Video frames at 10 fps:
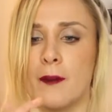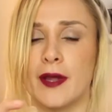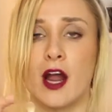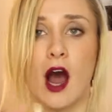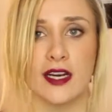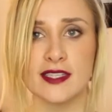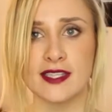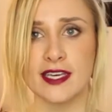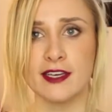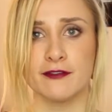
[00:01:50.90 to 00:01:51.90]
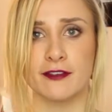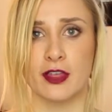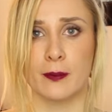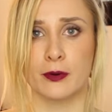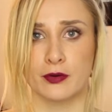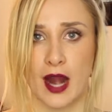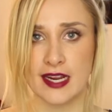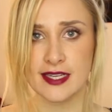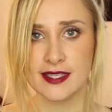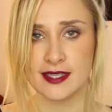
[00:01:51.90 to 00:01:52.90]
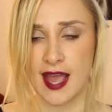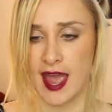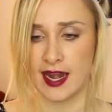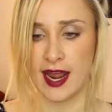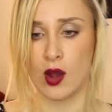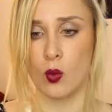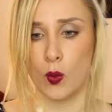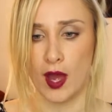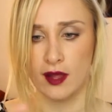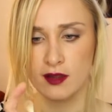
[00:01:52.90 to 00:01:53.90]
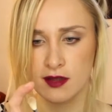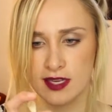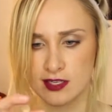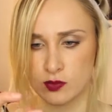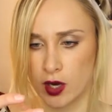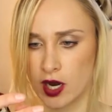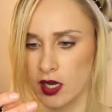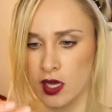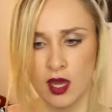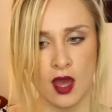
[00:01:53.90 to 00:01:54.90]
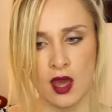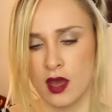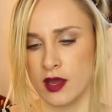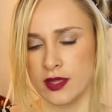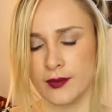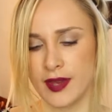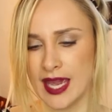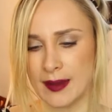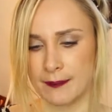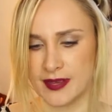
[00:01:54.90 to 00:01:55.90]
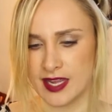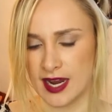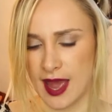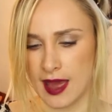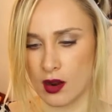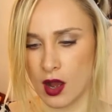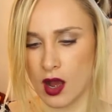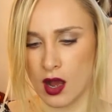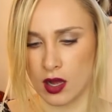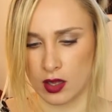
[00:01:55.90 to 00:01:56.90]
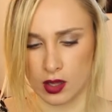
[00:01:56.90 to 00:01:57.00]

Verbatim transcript: But honestly, for the price and how well these work, you can't beat it at all.